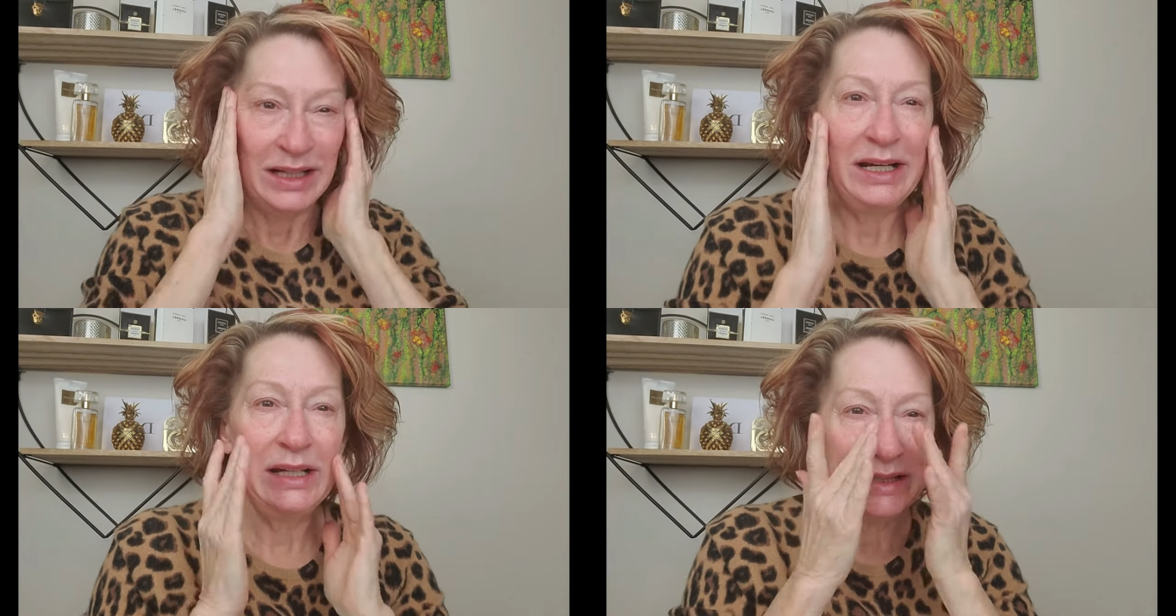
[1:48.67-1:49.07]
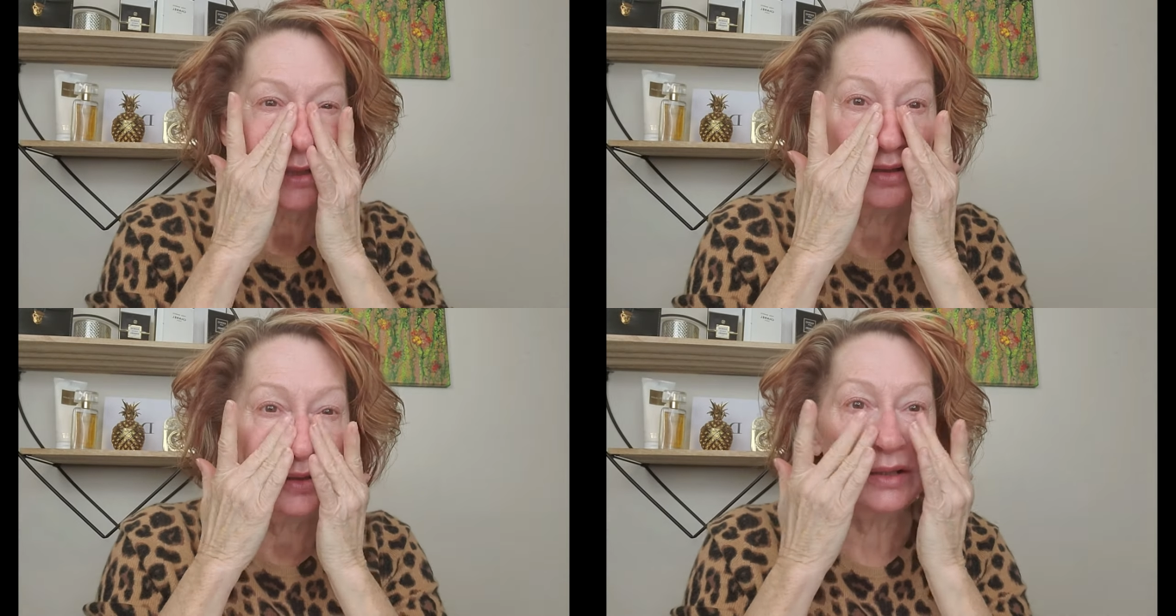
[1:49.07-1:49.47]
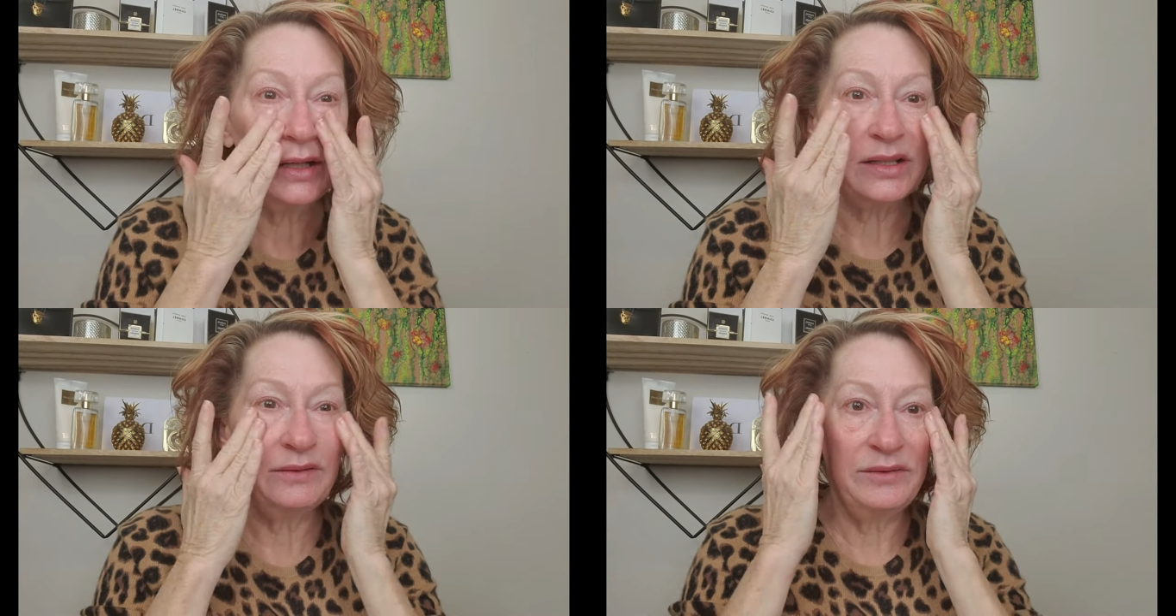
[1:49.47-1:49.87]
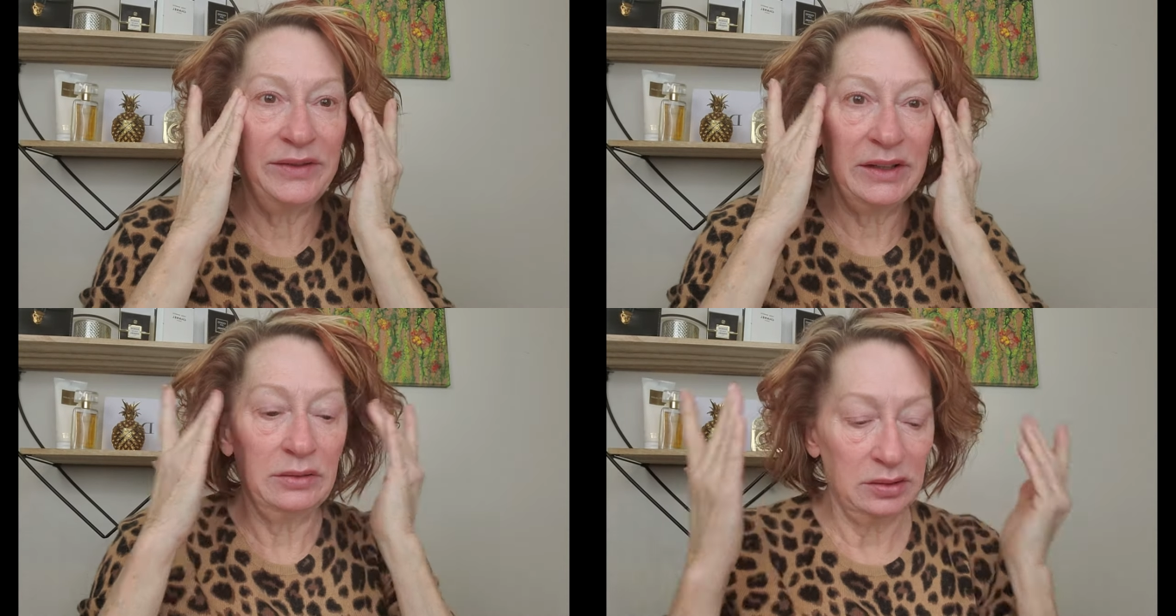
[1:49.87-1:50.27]
It doesn't
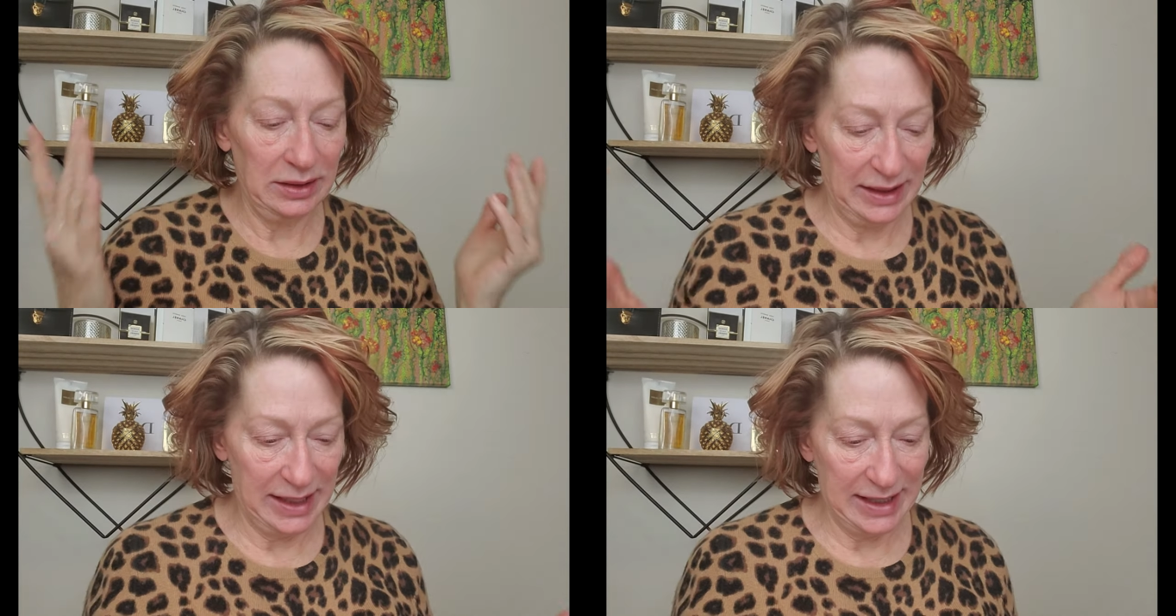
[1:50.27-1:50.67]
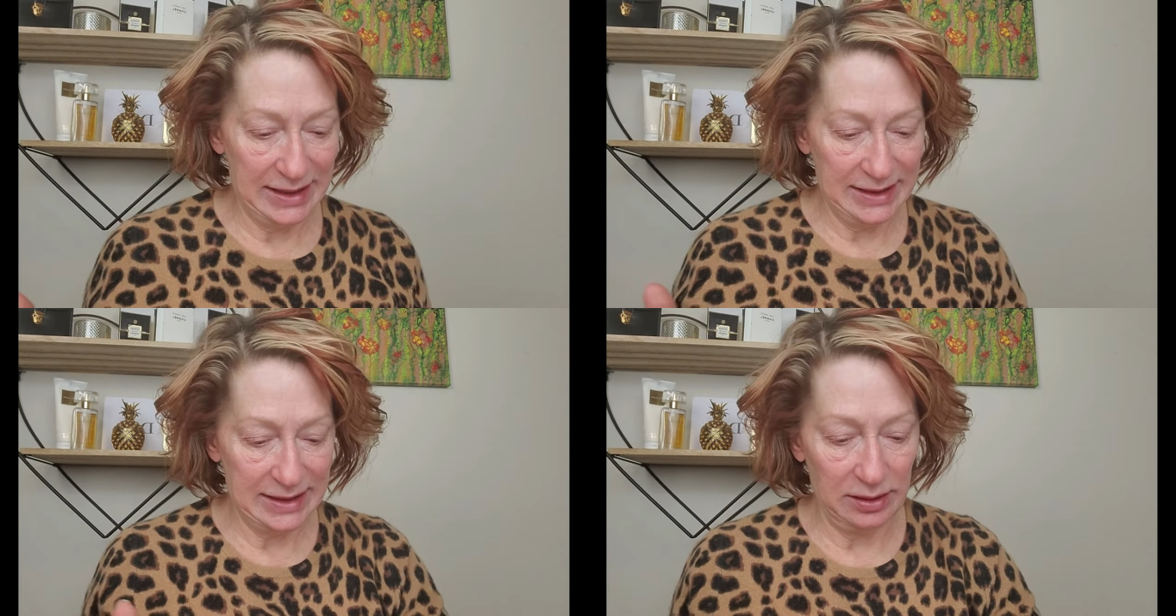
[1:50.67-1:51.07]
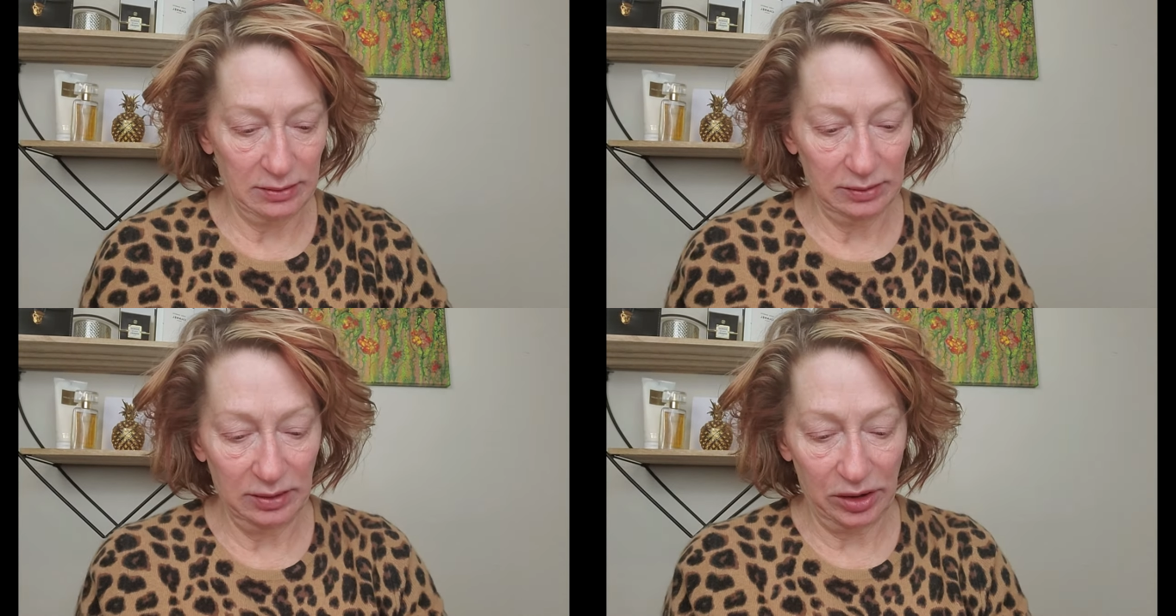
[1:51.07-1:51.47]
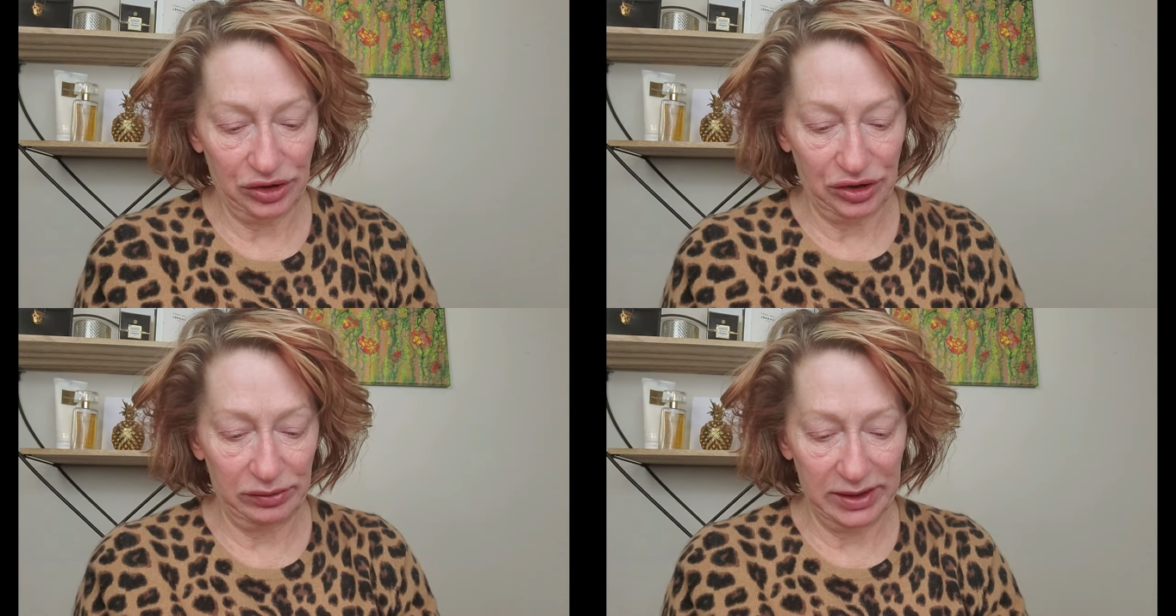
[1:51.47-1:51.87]
feel as
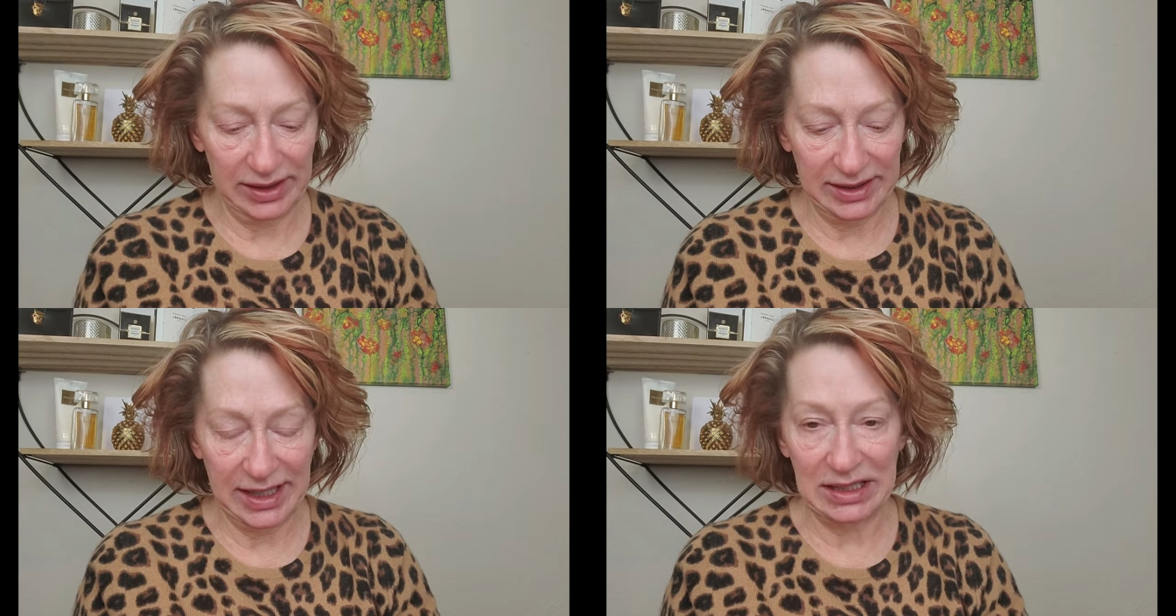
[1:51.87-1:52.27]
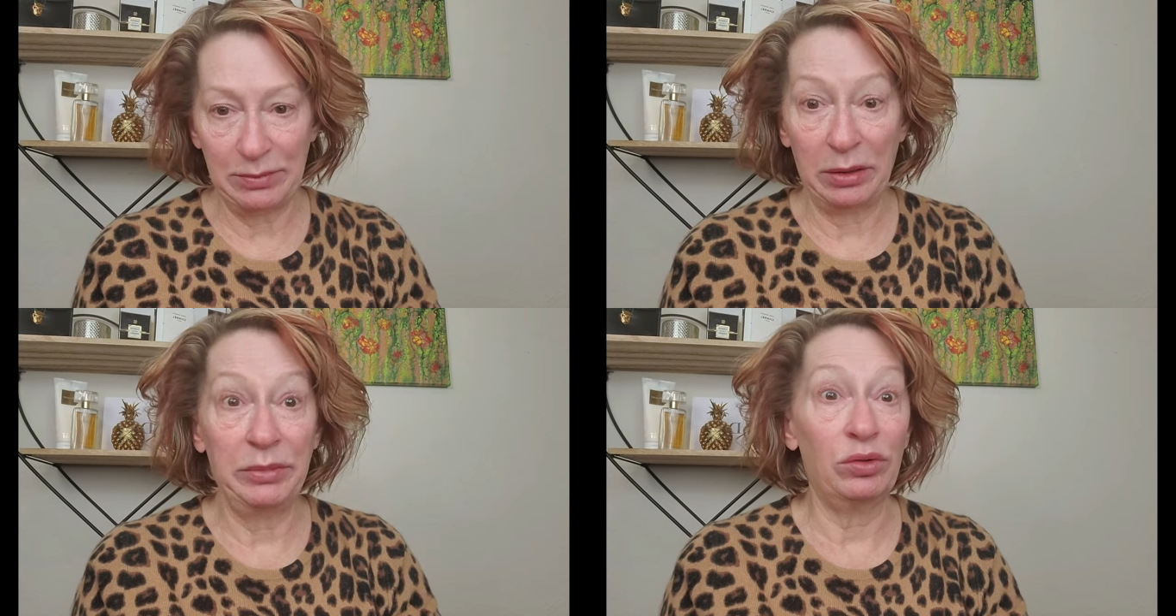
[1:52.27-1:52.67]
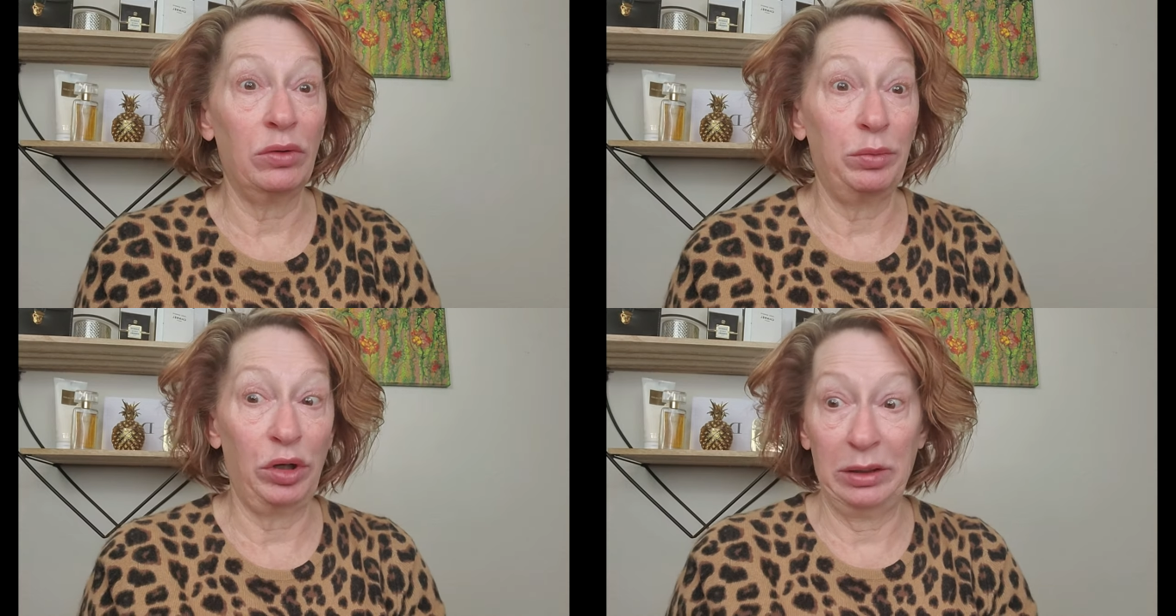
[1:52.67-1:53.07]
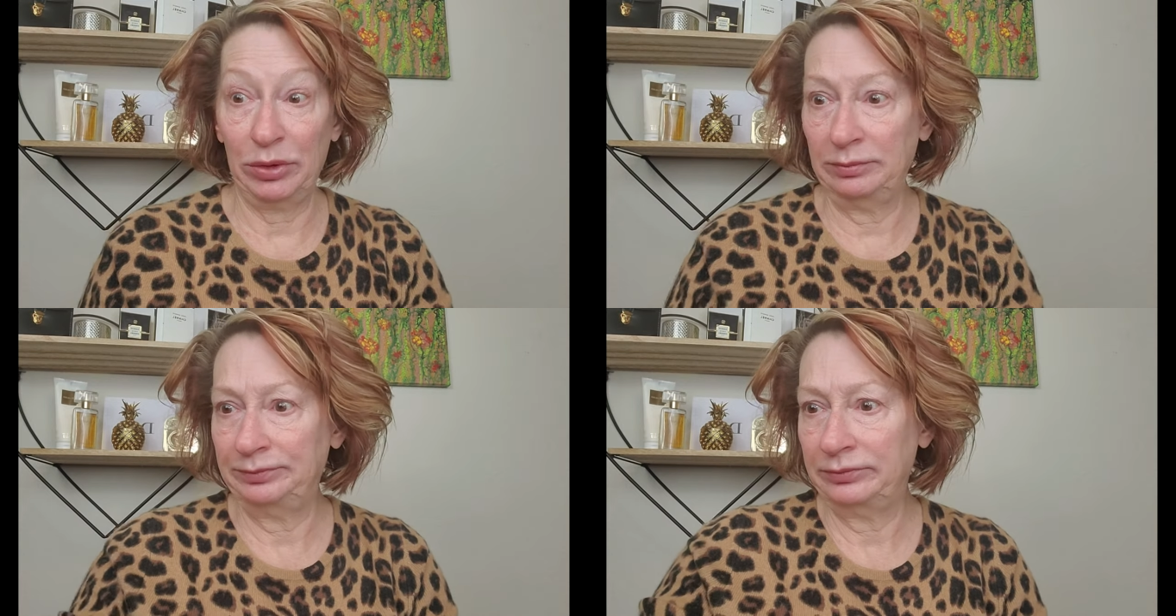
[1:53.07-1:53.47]
luxurious as my mineral
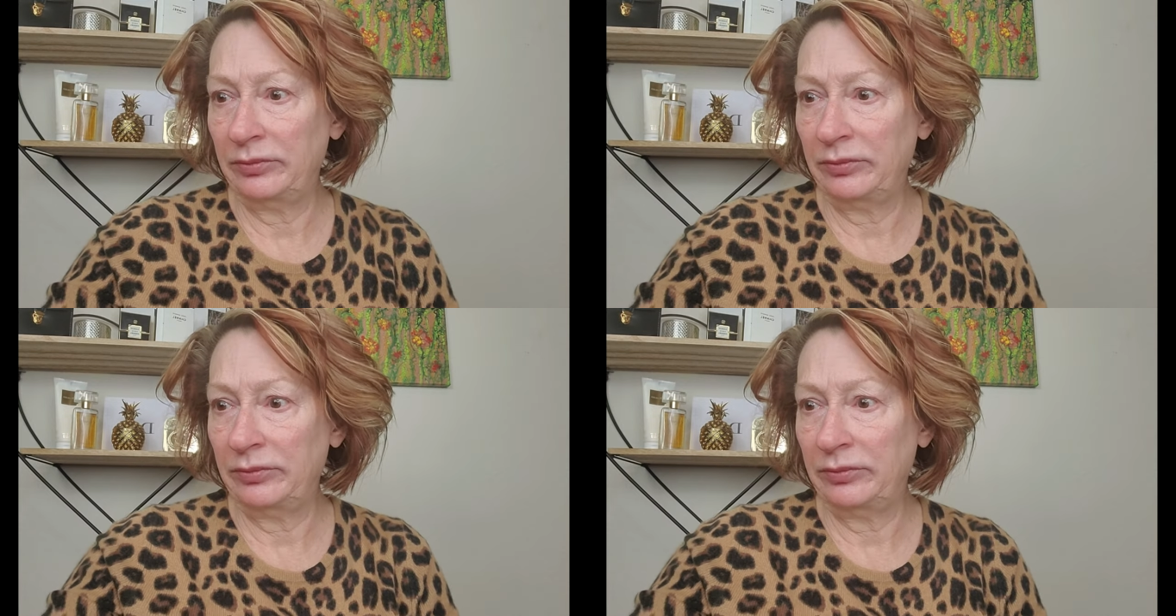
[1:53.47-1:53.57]
primer.